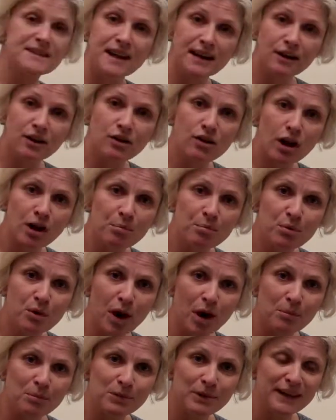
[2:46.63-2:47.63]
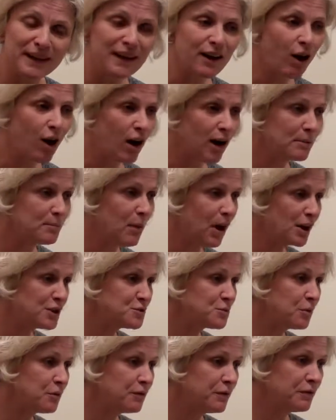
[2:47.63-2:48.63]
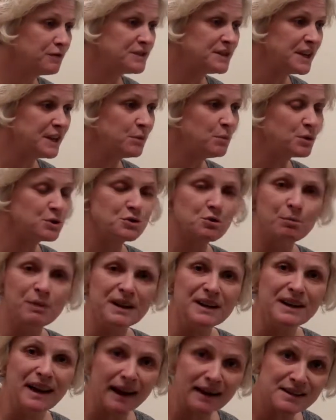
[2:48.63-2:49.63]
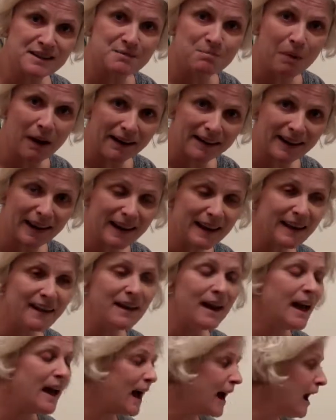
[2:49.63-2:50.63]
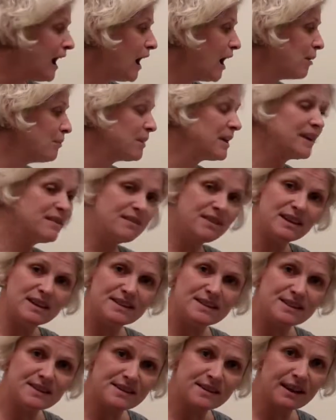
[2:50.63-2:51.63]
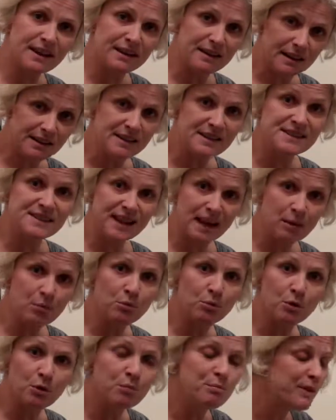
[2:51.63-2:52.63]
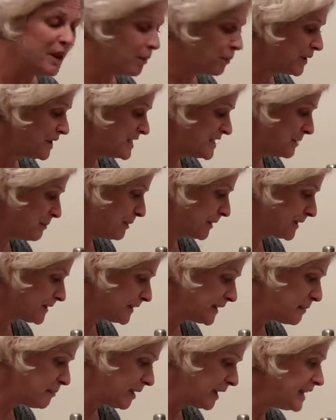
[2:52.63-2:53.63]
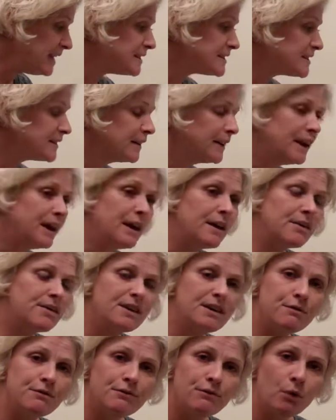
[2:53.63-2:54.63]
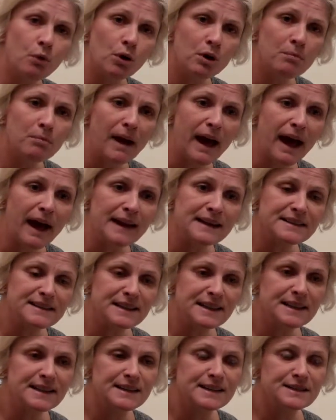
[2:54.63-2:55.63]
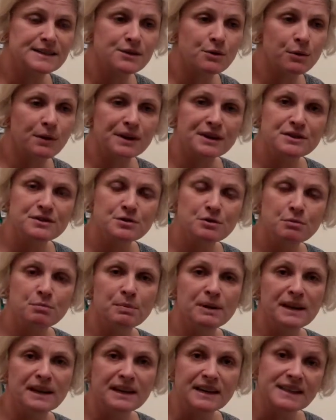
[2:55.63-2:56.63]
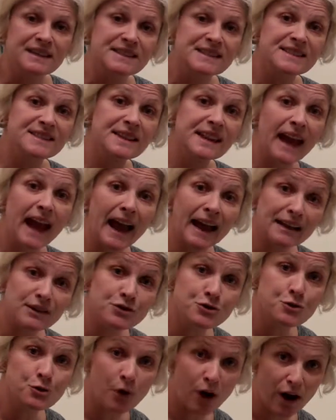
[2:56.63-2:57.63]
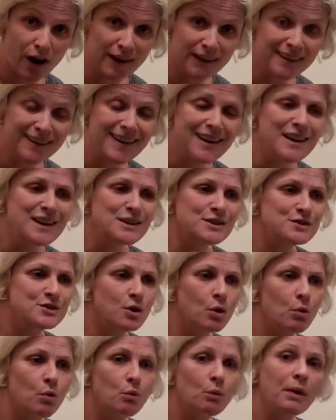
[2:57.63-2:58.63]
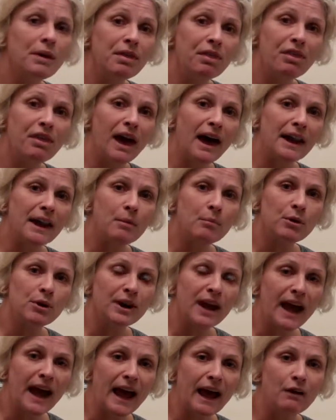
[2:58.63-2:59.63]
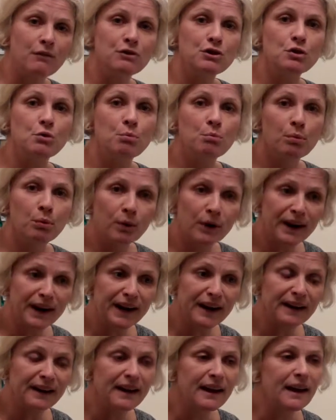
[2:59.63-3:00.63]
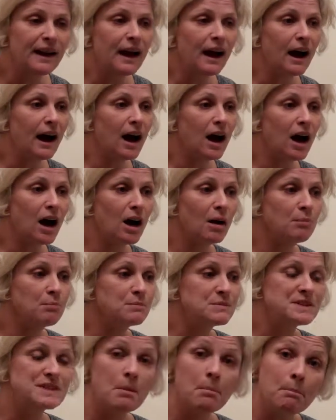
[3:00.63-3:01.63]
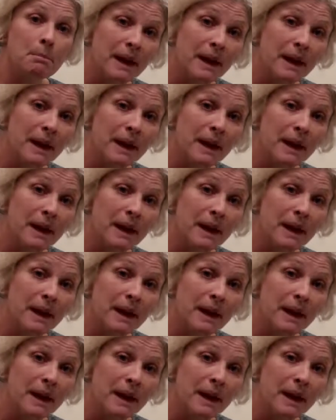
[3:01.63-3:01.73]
10 o'clock promptly on Module 15, which will be next Monday, in the same room that we typically meet. The format is going to be in Scantron, so with that I'm going to have you bring some